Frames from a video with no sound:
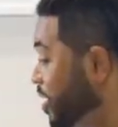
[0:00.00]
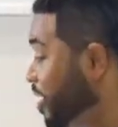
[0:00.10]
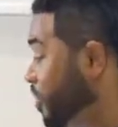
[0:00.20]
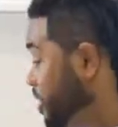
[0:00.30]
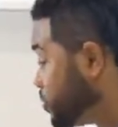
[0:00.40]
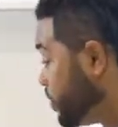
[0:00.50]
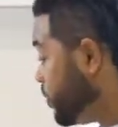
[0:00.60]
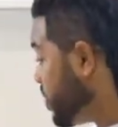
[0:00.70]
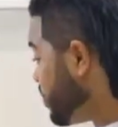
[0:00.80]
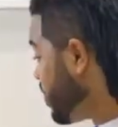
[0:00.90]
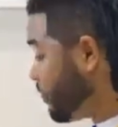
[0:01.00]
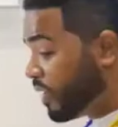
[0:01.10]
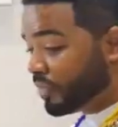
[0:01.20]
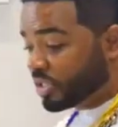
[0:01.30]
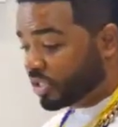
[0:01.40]
I mean, it's really one of our
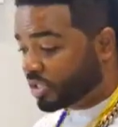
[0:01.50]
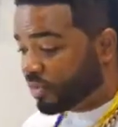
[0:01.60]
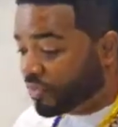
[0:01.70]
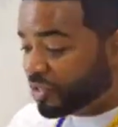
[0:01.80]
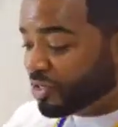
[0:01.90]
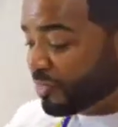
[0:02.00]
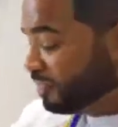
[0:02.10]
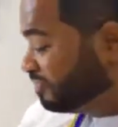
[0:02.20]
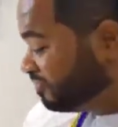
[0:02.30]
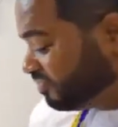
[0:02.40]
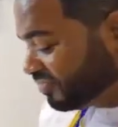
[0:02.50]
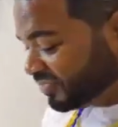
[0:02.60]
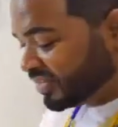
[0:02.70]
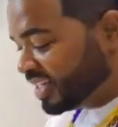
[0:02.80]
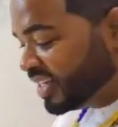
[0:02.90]
favorite dishes every year.
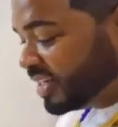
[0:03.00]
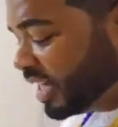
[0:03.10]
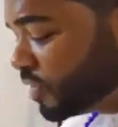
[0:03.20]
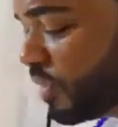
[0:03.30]
Next, we're